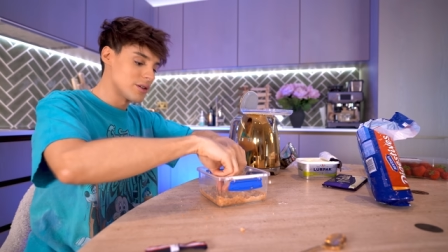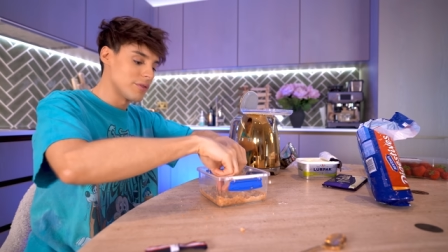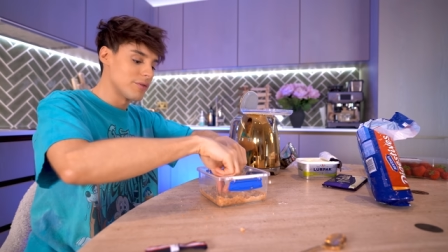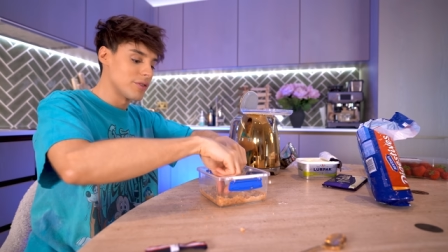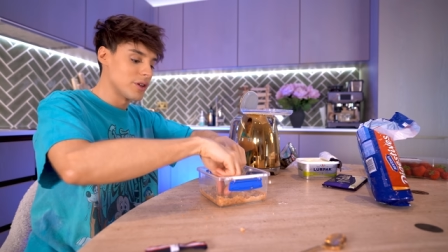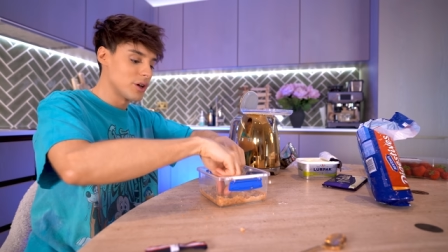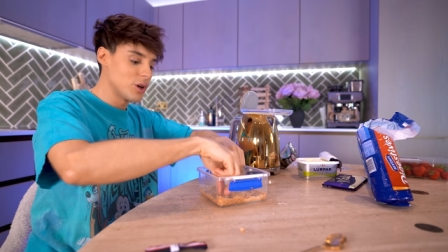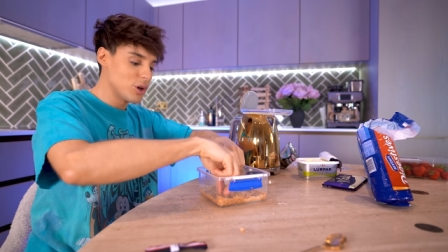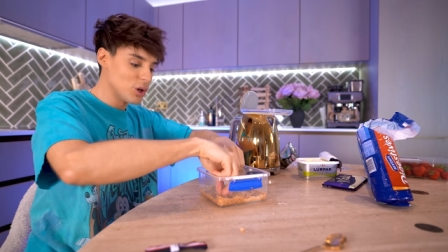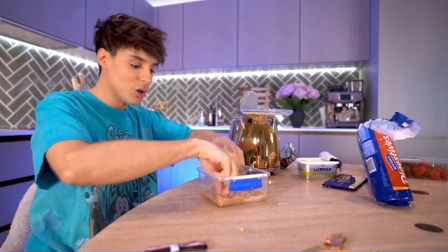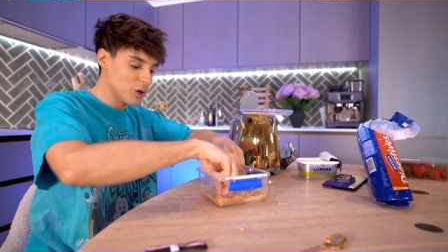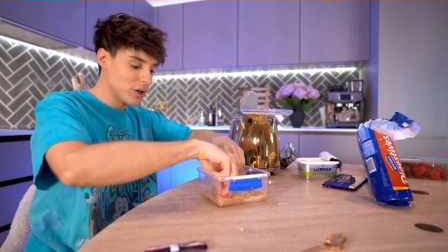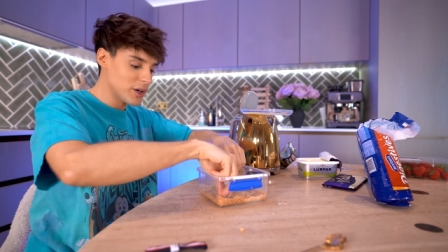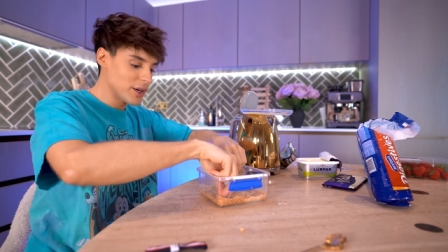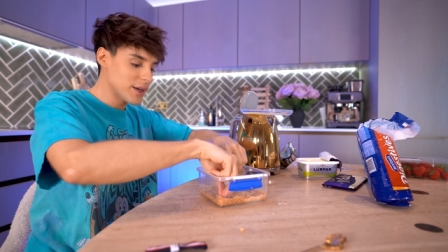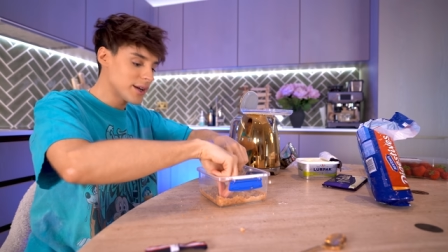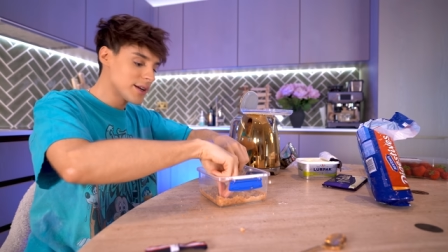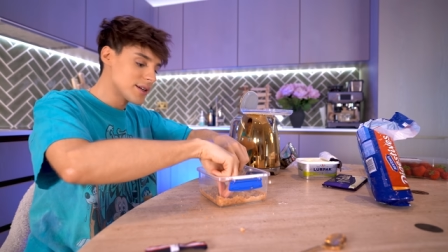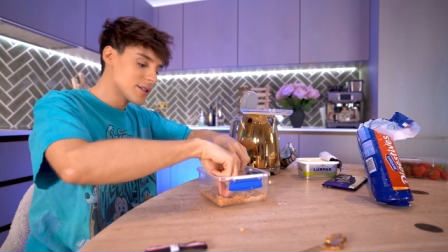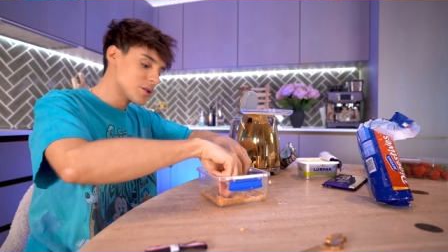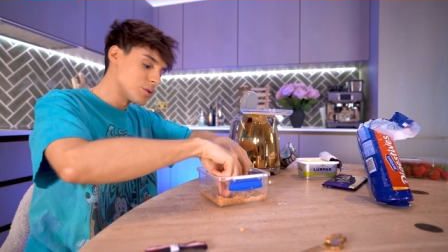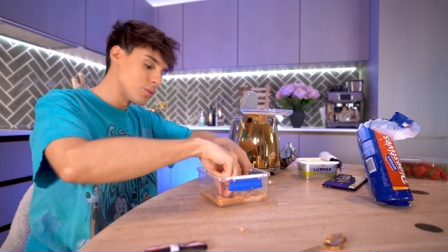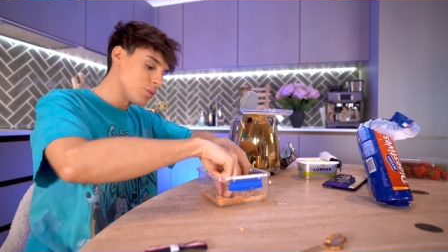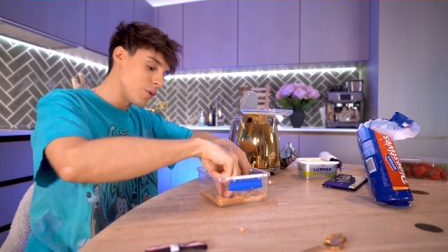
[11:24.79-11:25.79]
of the
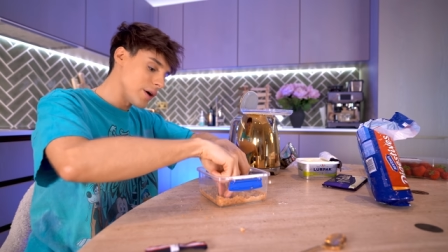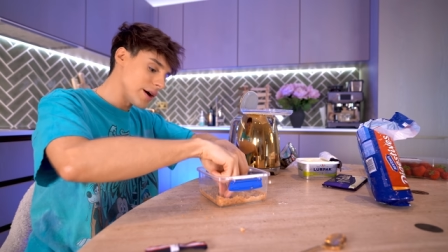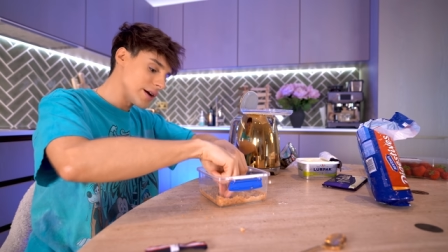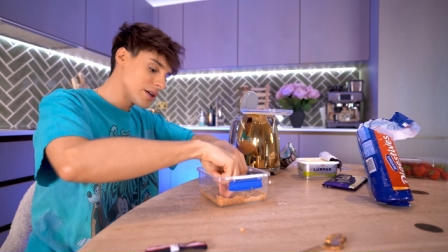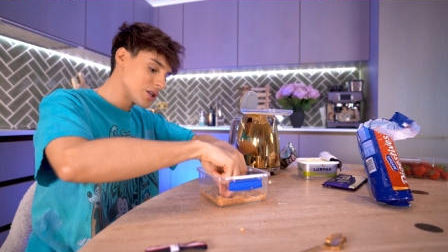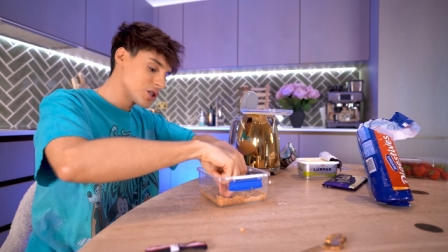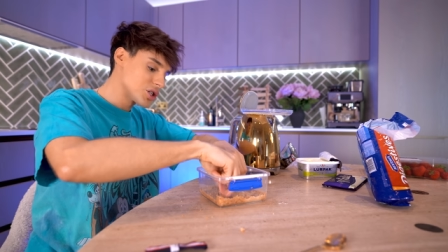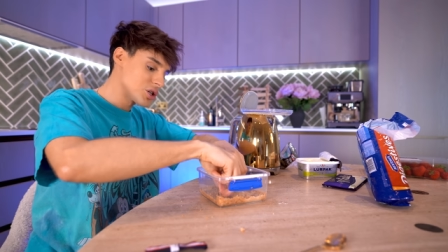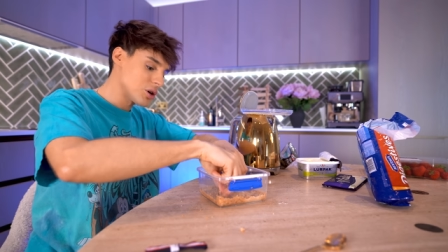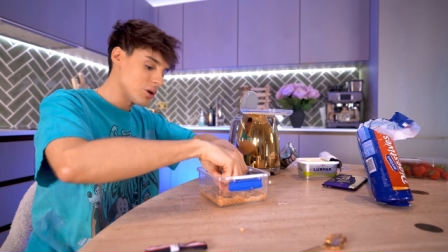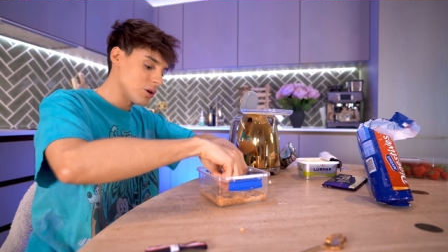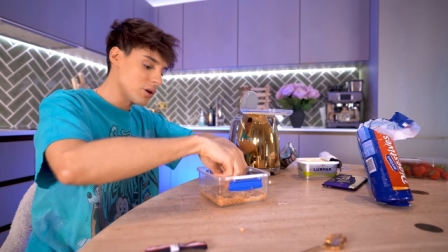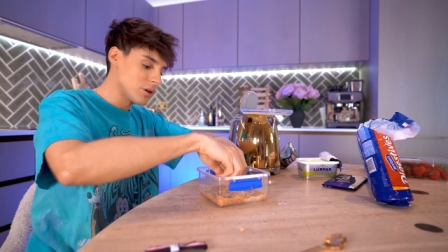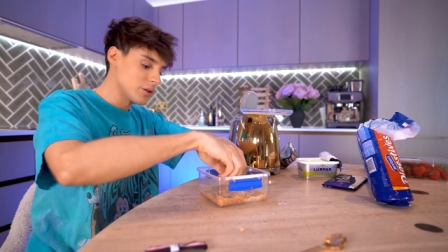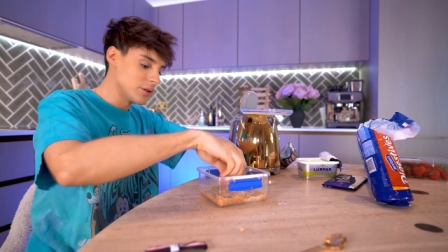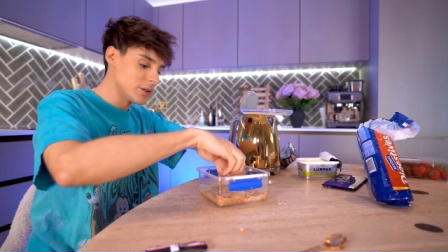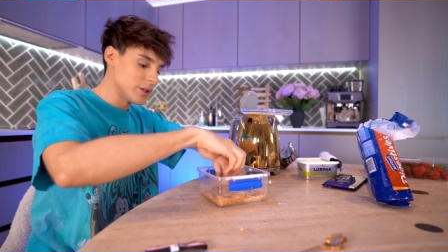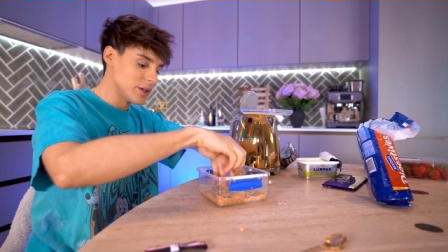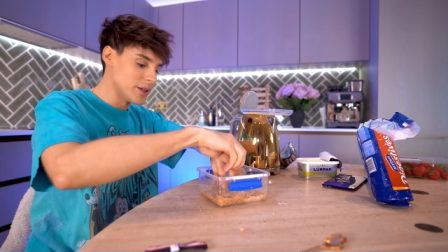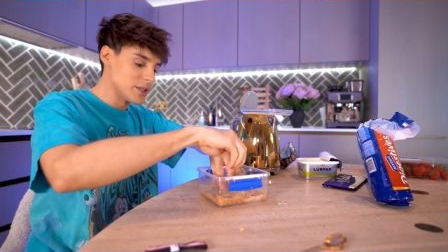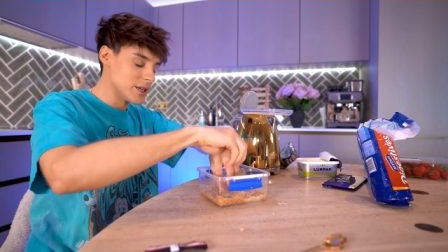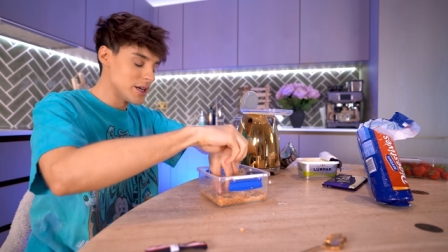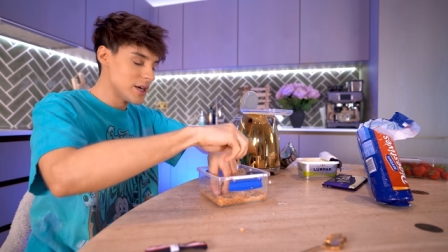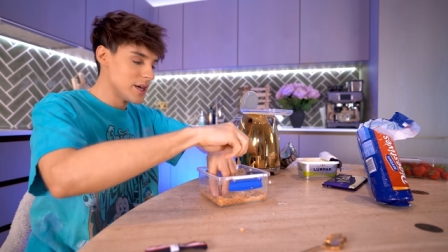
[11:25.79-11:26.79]
cookies, the white
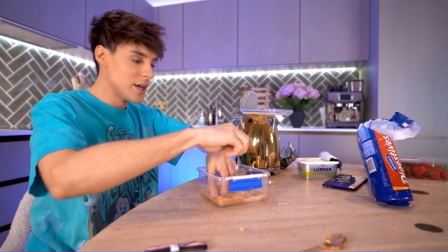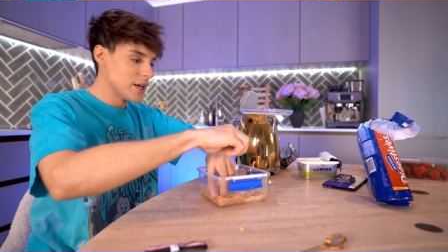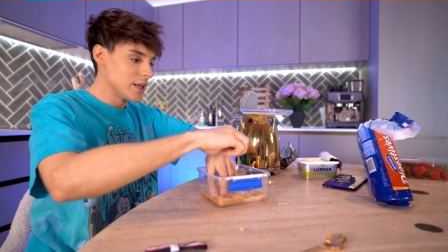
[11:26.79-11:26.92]
chocolate,